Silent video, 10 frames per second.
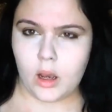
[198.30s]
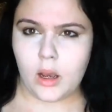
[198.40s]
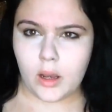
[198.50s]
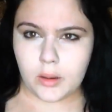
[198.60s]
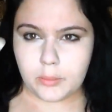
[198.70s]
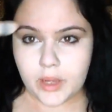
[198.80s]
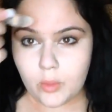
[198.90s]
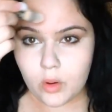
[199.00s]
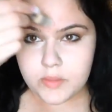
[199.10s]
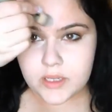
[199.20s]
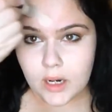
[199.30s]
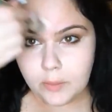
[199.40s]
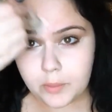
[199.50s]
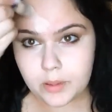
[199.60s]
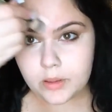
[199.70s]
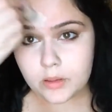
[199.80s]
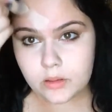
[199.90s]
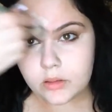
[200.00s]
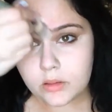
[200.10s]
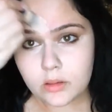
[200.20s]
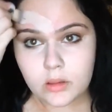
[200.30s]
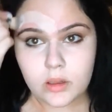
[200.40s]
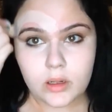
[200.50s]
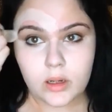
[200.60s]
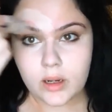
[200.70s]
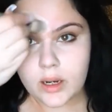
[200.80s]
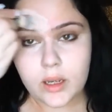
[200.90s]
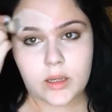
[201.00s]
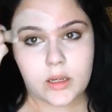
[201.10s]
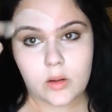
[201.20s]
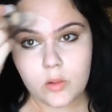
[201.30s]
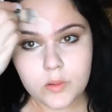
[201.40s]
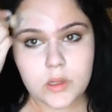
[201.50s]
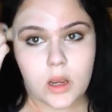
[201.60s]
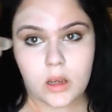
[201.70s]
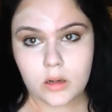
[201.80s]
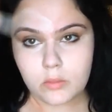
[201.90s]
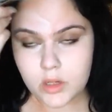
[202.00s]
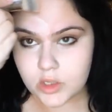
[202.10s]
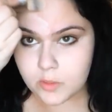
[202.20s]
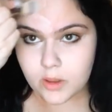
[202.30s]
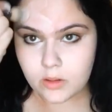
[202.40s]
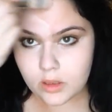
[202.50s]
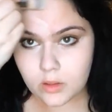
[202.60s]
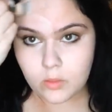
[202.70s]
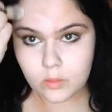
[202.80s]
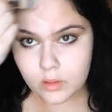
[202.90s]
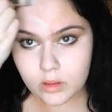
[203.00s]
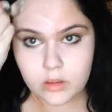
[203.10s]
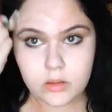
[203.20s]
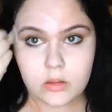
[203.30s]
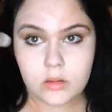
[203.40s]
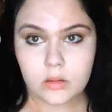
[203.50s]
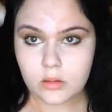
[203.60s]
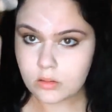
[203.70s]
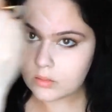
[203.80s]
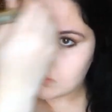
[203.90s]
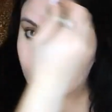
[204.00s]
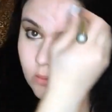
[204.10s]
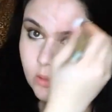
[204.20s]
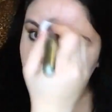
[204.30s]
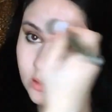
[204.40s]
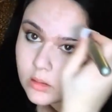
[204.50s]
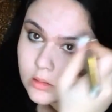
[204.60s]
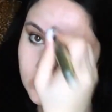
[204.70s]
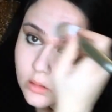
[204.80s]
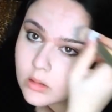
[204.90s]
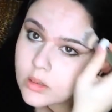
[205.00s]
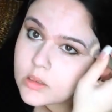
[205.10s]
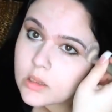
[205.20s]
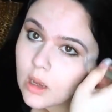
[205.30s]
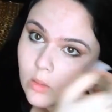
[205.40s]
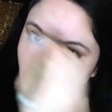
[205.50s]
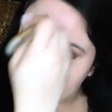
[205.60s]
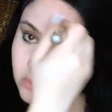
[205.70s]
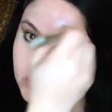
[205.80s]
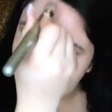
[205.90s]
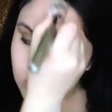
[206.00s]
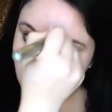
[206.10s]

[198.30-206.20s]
it warms it up and it goes on much better than it would when it's not warmed.